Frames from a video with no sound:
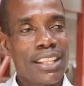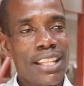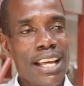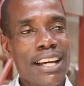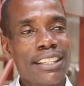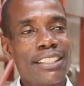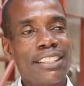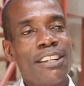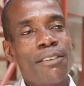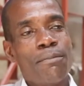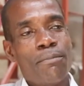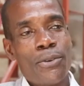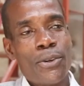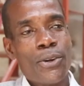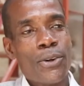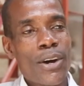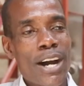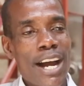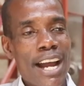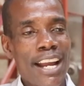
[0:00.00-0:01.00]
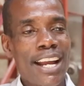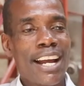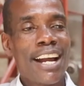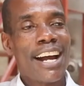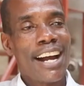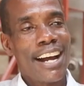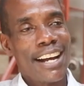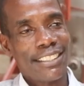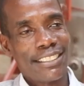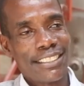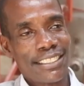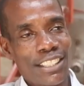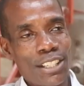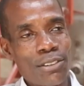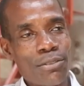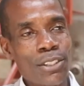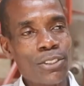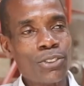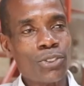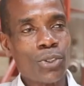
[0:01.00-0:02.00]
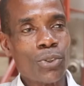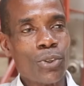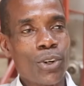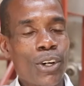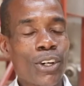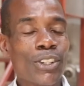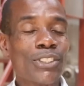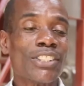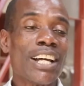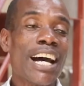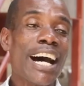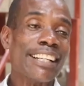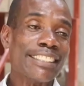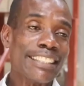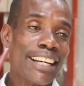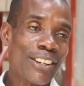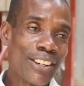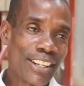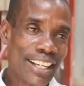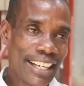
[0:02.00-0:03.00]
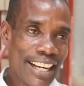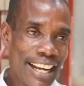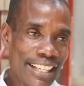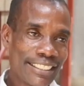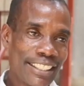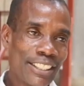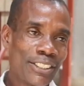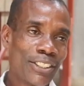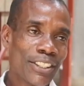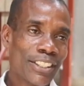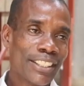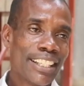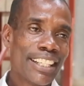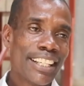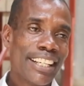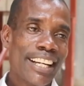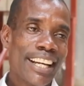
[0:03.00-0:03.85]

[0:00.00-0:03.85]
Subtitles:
that BOI has given to us as an organization.